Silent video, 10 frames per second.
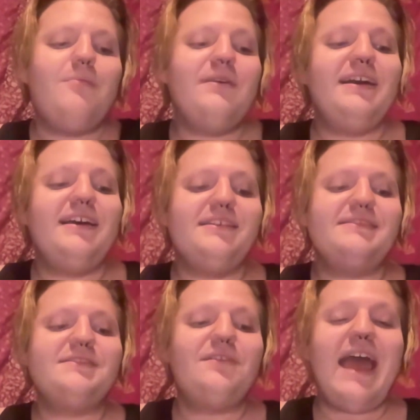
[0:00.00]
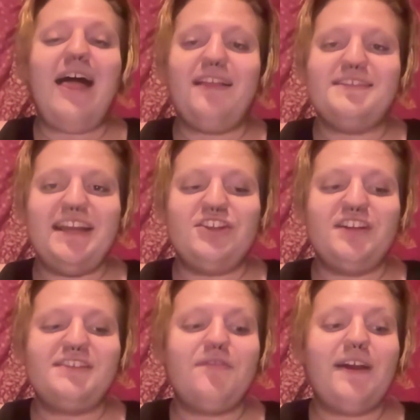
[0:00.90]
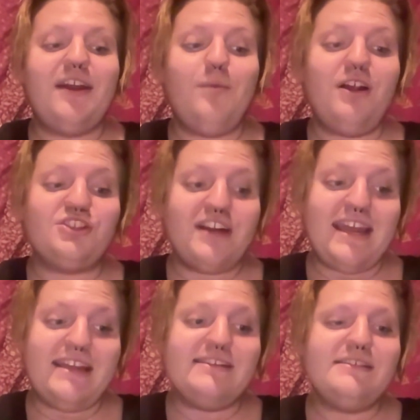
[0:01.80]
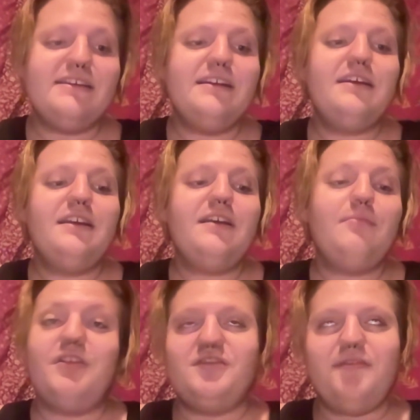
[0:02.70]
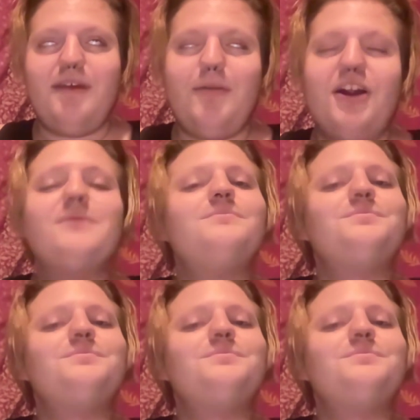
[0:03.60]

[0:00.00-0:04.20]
because Alexandrians are very well trained. Most of them are.